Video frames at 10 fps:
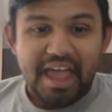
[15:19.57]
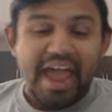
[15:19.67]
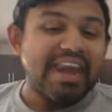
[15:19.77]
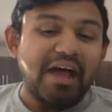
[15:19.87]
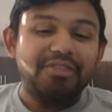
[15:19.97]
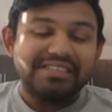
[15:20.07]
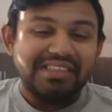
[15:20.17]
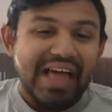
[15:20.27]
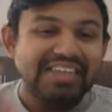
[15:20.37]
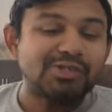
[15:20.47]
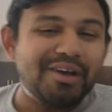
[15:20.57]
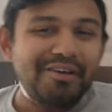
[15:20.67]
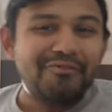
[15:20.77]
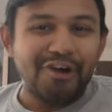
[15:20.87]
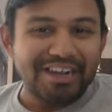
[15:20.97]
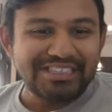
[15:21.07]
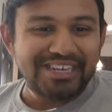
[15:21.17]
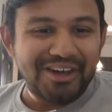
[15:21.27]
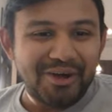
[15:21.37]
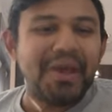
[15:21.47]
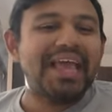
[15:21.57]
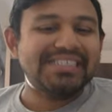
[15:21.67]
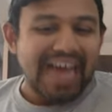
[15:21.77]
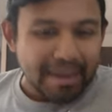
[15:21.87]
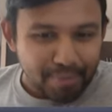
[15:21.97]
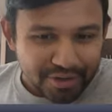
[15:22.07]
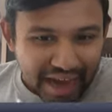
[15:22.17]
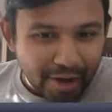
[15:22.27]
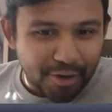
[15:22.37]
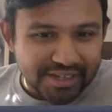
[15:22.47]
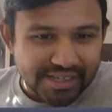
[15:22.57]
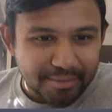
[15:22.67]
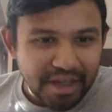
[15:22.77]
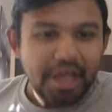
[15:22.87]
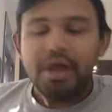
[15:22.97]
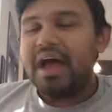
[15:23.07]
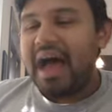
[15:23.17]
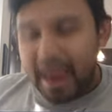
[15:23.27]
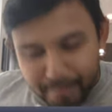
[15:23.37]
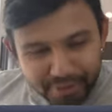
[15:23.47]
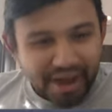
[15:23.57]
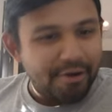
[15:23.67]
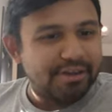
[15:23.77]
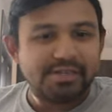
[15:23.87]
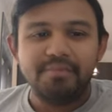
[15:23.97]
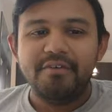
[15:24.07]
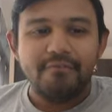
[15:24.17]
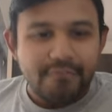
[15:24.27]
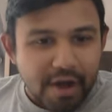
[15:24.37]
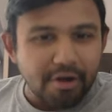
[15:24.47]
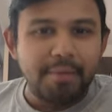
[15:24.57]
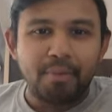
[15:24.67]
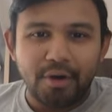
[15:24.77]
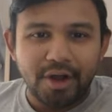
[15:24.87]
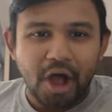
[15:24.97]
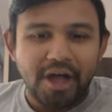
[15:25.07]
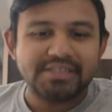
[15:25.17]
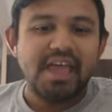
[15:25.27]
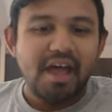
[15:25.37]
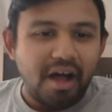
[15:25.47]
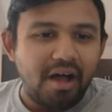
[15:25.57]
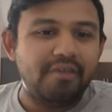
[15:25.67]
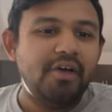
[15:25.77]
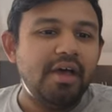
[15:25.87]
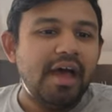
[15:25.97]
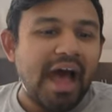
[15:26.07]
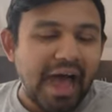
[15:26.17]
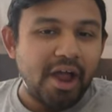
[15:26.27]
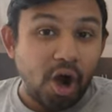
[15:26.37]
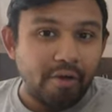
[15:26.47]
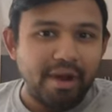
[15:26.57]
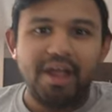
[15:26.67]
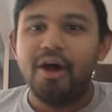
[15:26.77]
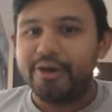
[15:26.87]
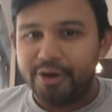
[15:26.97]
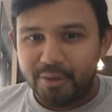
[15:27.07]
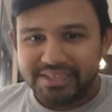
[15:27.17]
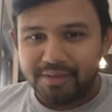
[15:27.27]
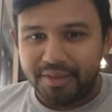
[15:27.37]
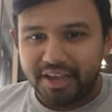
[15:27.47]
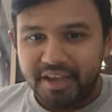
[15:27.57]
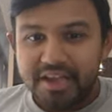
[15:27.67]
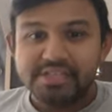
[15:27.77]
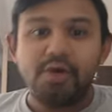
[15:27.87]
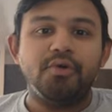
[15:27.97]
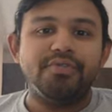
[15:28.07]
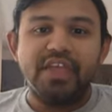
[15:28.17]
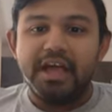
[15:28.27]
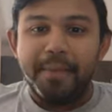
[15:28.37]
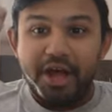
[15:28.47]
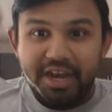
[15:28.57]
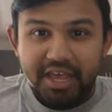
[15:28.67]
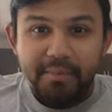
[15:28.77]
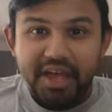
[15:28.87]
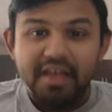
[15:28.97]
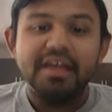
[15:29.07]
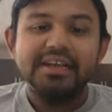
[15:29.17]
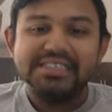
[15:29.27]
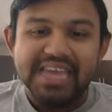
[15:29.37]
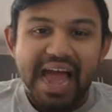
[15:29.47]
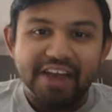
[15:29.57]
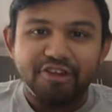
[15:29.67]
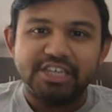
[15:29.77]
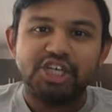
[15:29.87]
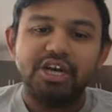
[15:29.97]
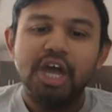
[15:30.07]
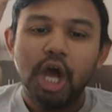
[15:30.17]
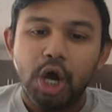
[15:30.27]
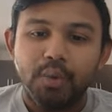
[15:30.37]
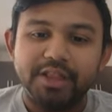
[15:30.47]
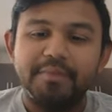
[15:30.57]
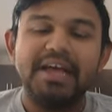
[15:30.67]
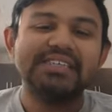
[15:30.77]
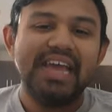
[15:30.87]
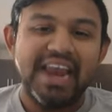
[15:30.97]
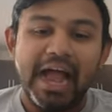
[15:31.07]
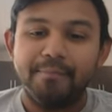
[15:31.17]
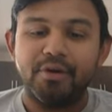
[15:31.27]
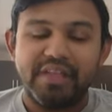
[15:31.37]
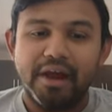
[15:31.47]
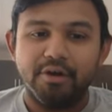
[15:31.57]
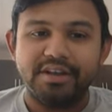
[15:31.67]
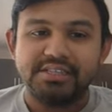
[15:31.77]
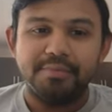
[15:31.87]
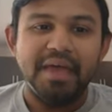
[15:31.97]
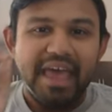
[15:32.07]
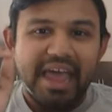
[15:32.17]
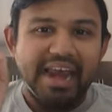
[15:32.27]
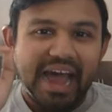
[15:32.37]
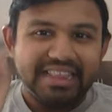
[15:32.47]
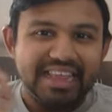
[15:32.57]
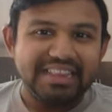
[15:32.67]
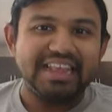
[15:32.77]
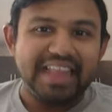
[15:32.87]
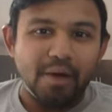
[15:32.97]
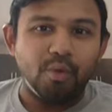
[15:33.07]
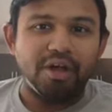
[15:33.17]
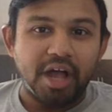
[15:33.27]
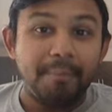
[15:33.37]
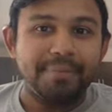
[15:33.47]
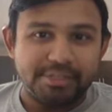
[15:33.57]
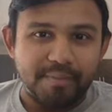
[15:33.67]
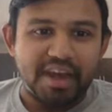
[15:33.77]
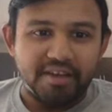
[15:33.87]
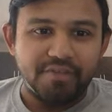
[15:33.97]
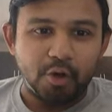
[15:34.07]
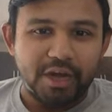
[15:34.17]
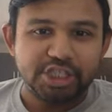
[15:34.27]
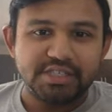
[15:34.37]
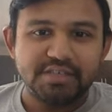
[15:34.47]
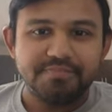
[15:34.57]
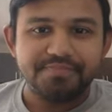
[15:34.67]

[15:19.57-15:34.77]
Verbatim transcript: And now this last one for us to know is hyperthyroidism. Hyperthyroidism, very important cause of high heart rate on your U S M L E. So think about anemia, dehydration, arrhythmias, and hyperthyroidism. And I think that that will encompass many of the questions.